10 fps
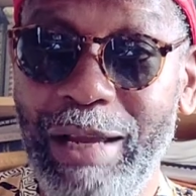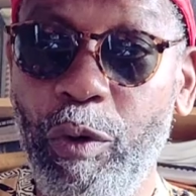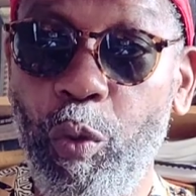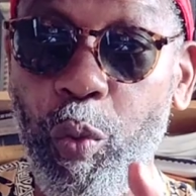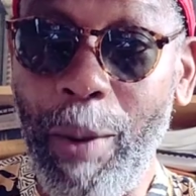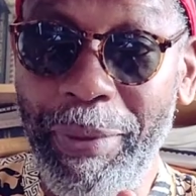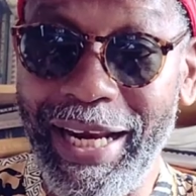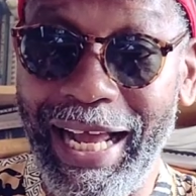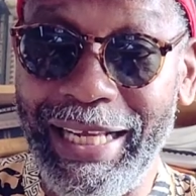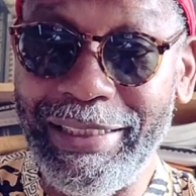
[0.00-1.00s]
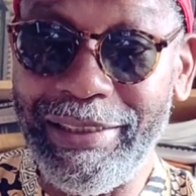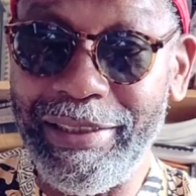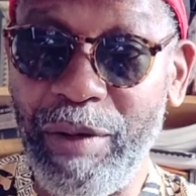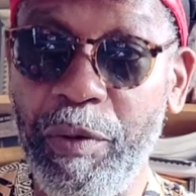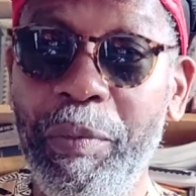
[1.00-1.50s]
they were
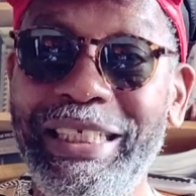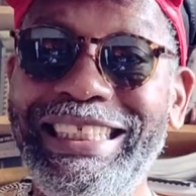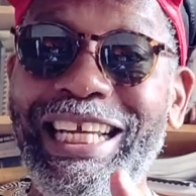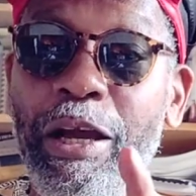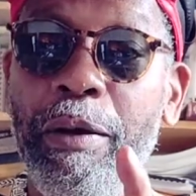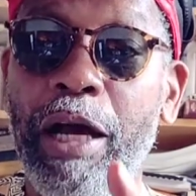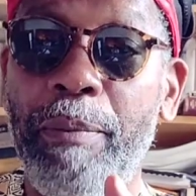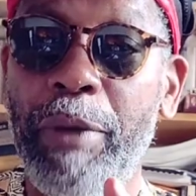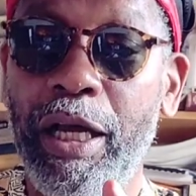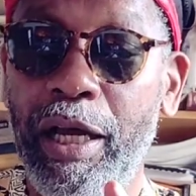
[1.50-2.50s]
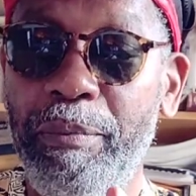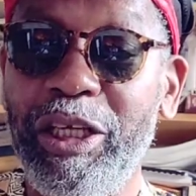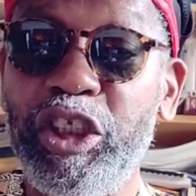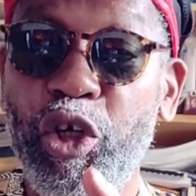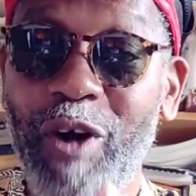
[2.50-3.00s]
weaponized, they were um,
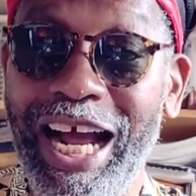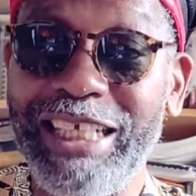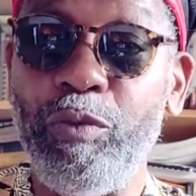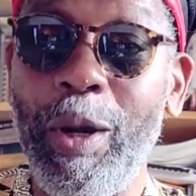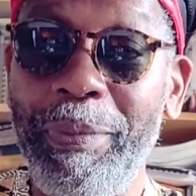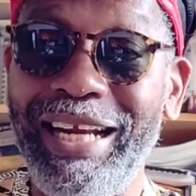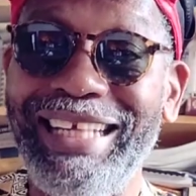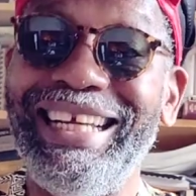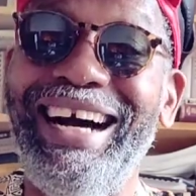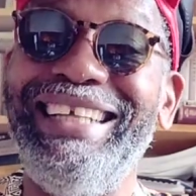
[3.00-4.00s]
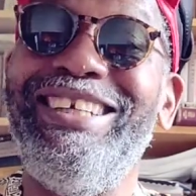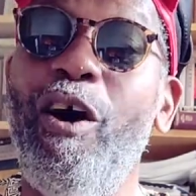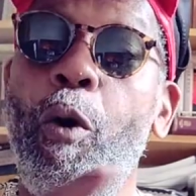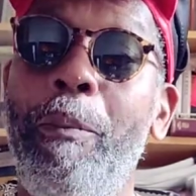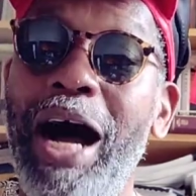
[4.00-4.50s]
militarized, weaponized under
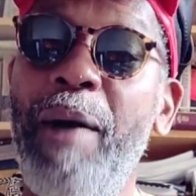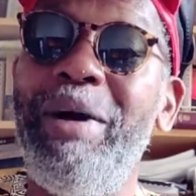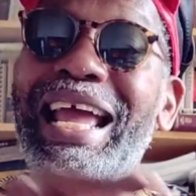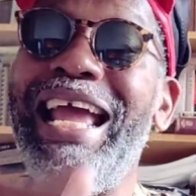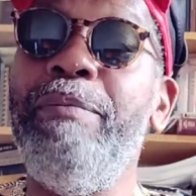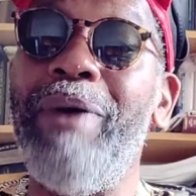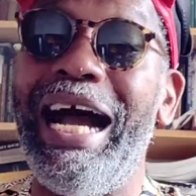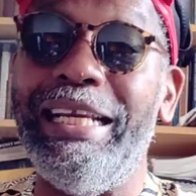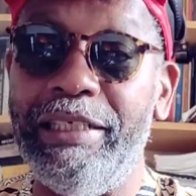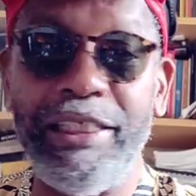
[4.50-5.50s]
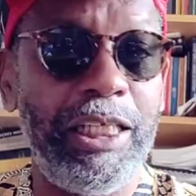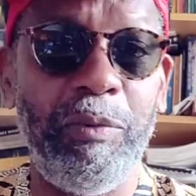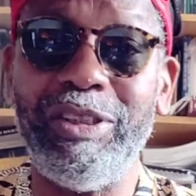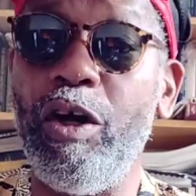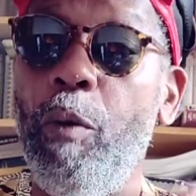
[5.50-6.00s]
Obama and Biden. Just keep
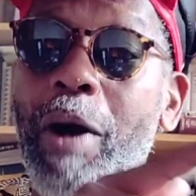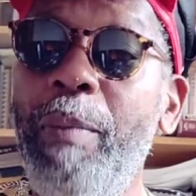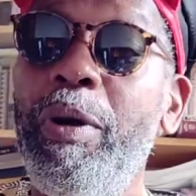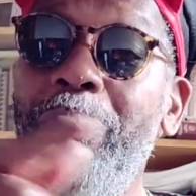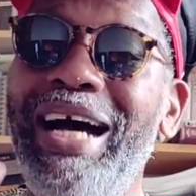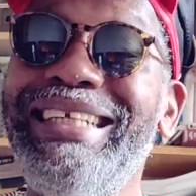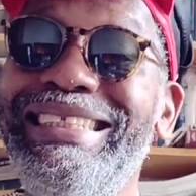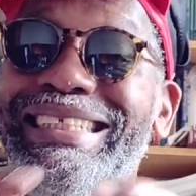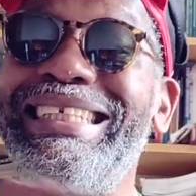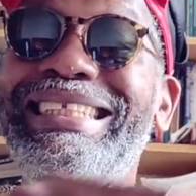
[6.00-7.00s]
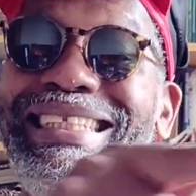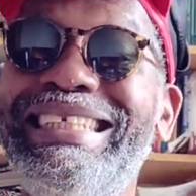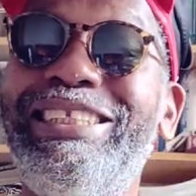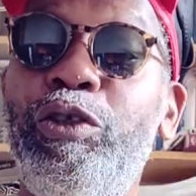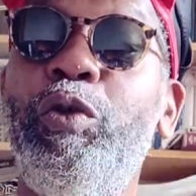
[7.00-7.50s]
on saying Obama and Biden did
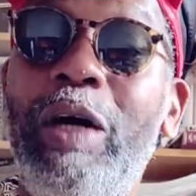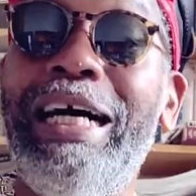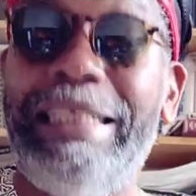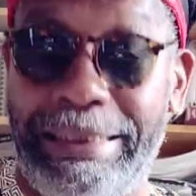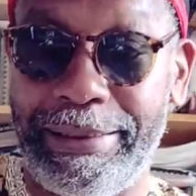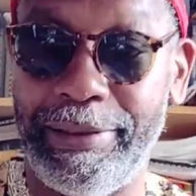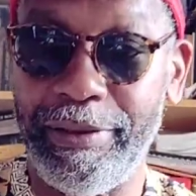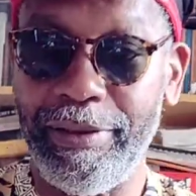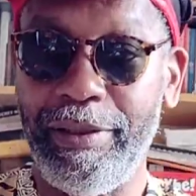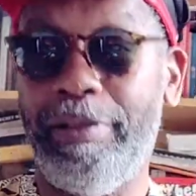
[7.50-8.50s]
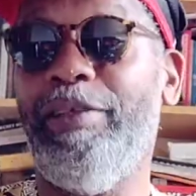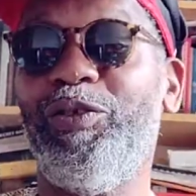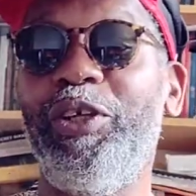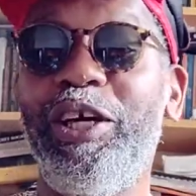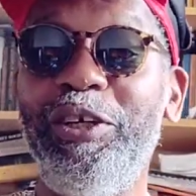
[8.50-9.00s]
this to us. That's
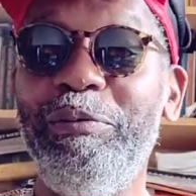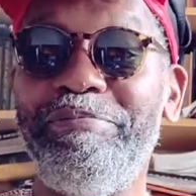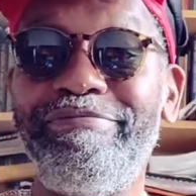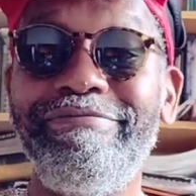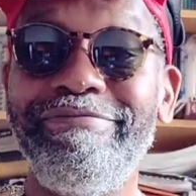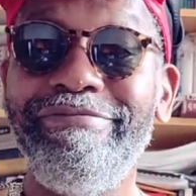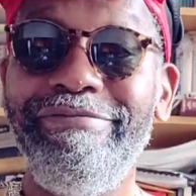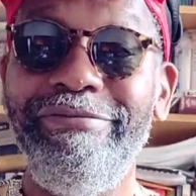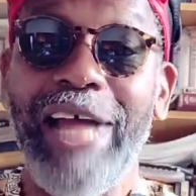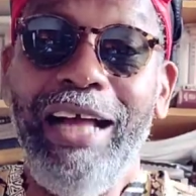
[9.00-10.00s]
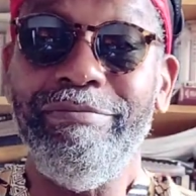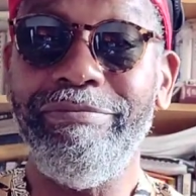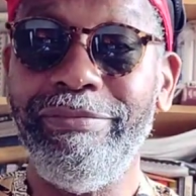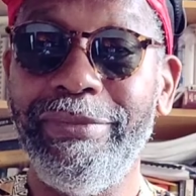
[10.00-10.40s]
all you got to do. Done.